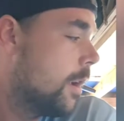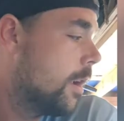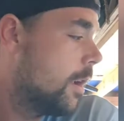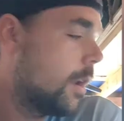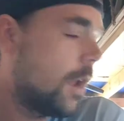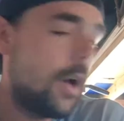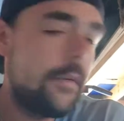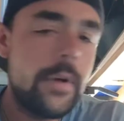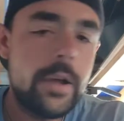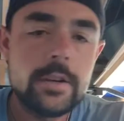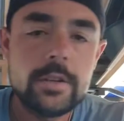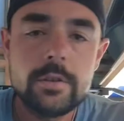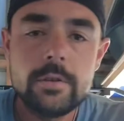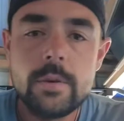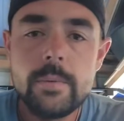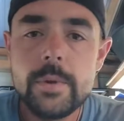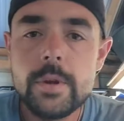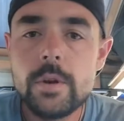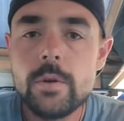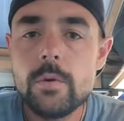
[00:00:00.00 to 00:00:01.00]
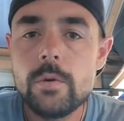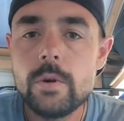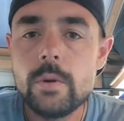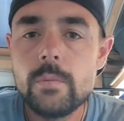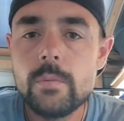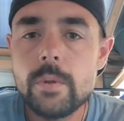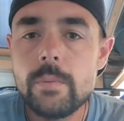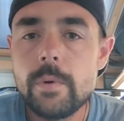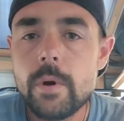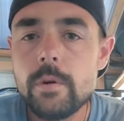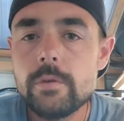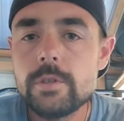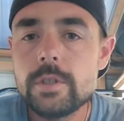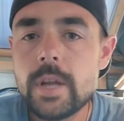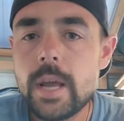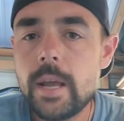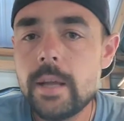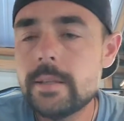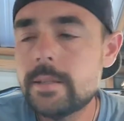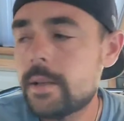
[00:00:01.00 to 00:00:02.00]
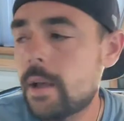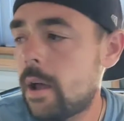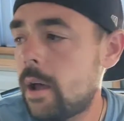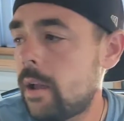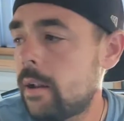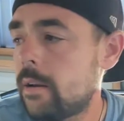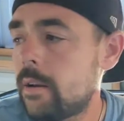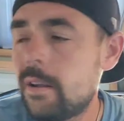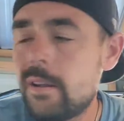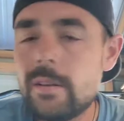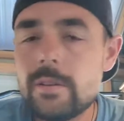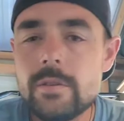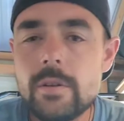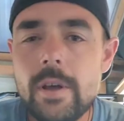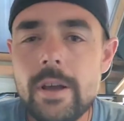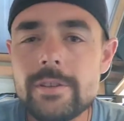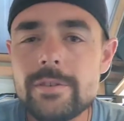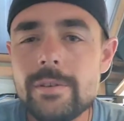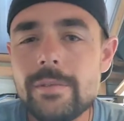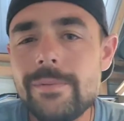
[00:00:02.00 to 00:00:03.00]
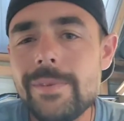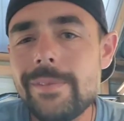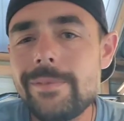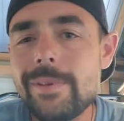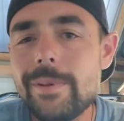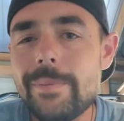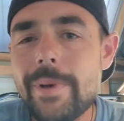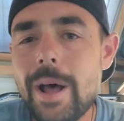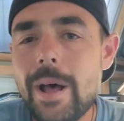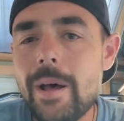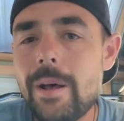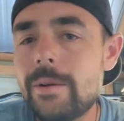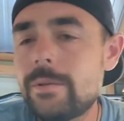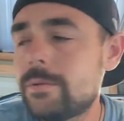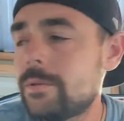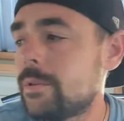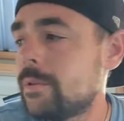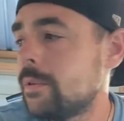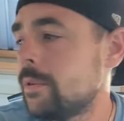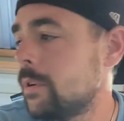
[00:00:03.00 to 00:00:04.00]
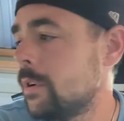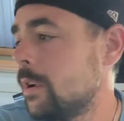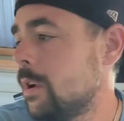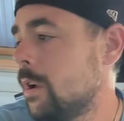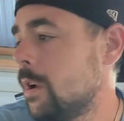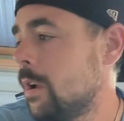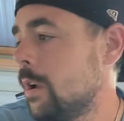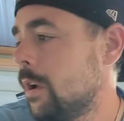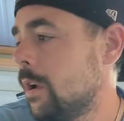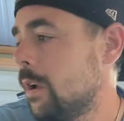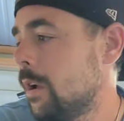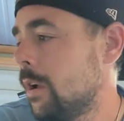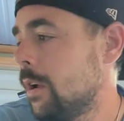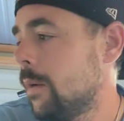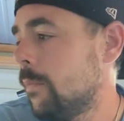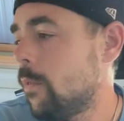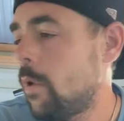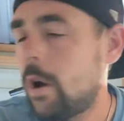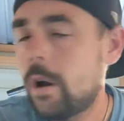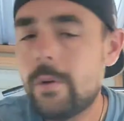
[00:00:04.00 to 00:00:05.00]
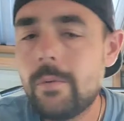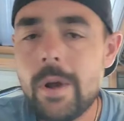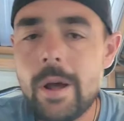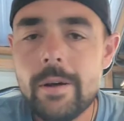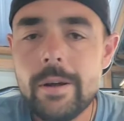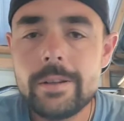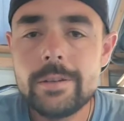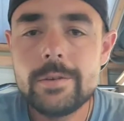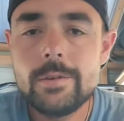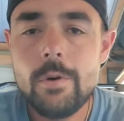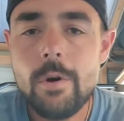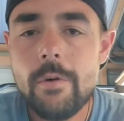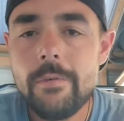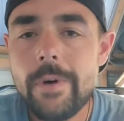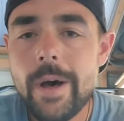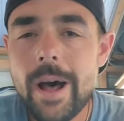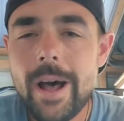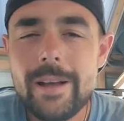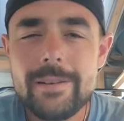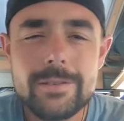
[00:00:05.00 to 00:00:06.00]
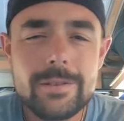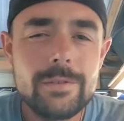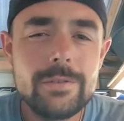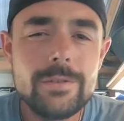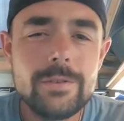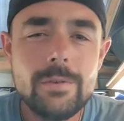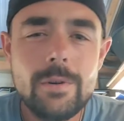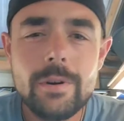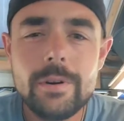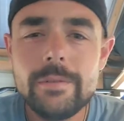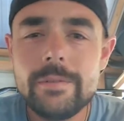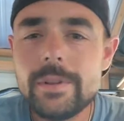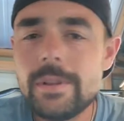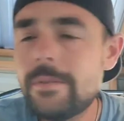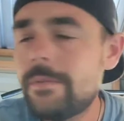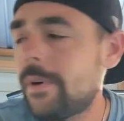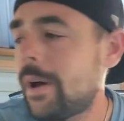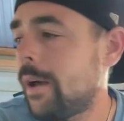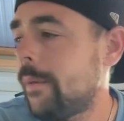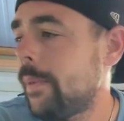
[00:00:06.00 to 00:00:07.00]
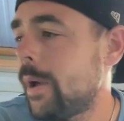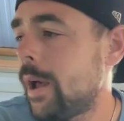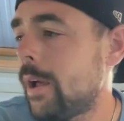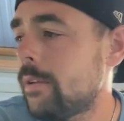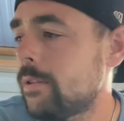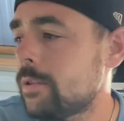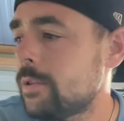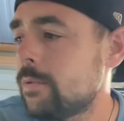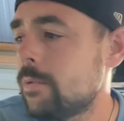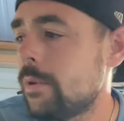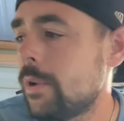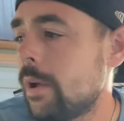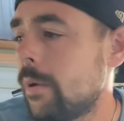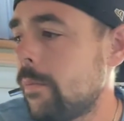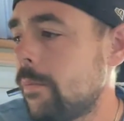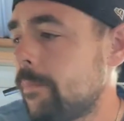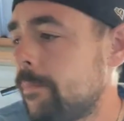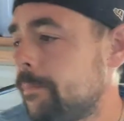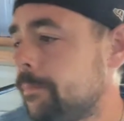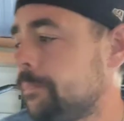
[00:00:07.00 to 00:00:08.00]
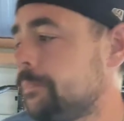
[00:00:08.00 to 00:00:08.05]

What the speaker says: And I'll eventually be doing them with both chains on, so extra 50 pounds. Walk around like 205, so 255 pounds doing them